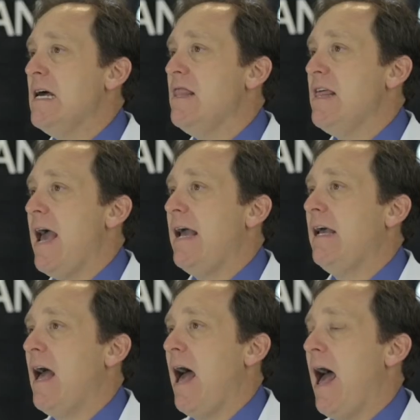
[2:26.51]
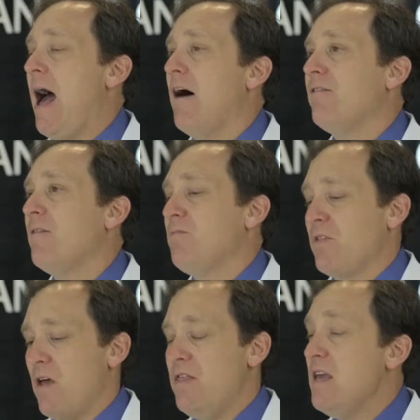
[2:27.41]
They have
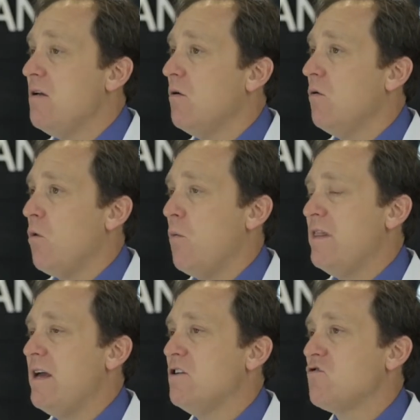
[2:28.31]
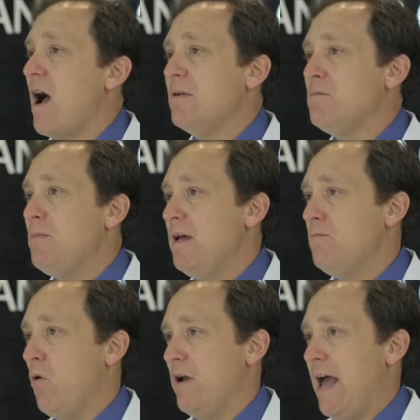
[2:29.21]
what they describe as
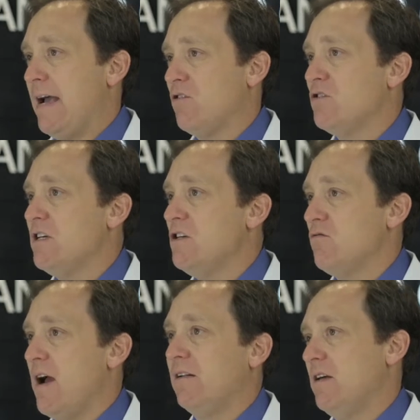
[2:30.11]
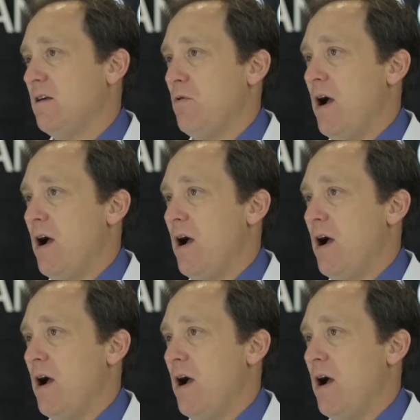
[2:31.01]
pinpoint accuracy directly in the